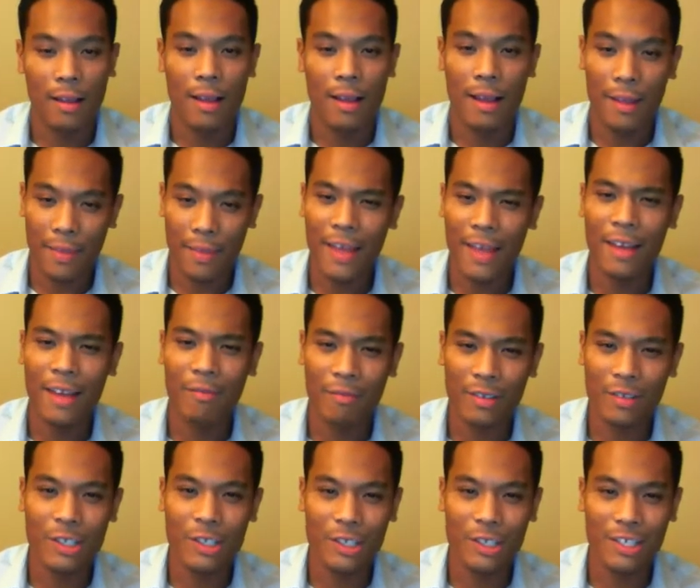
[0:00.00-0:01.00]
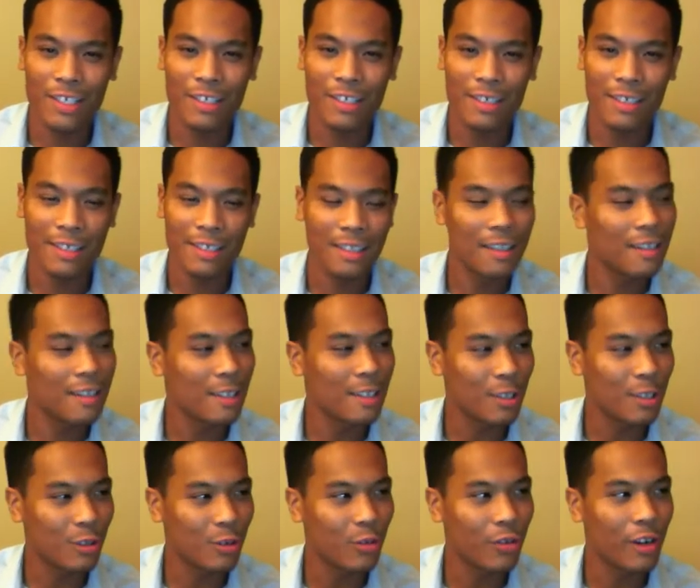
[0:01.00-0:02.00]
And that vision is to
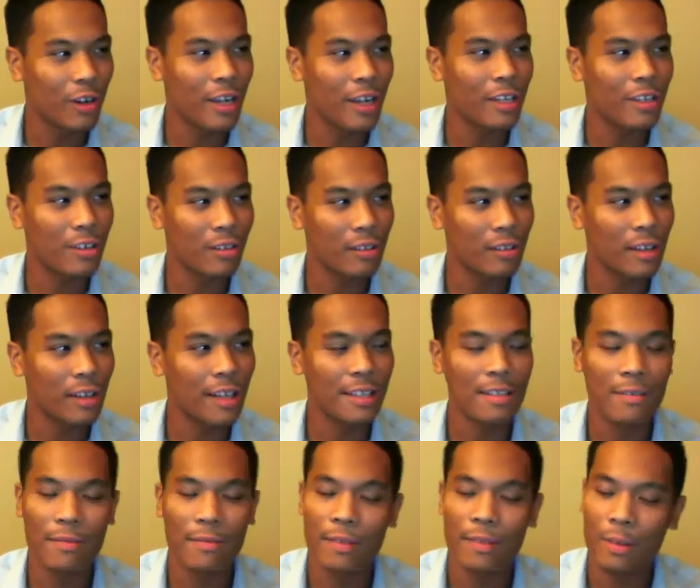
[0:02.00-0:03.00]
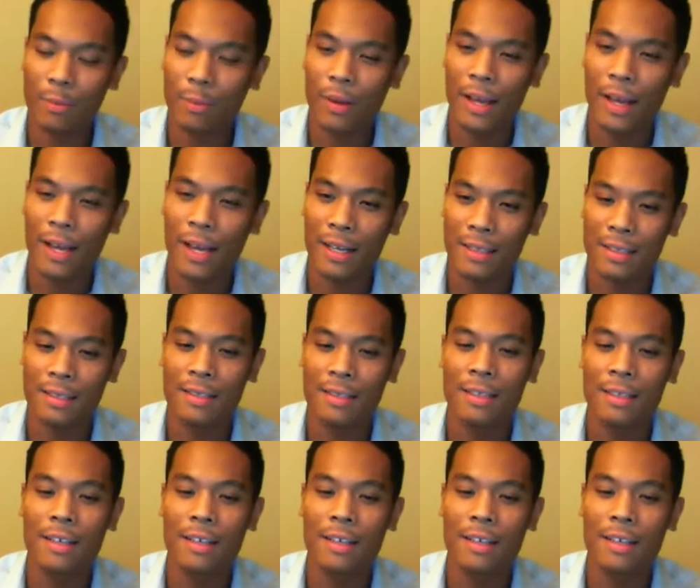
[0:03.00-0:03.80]
create collective impact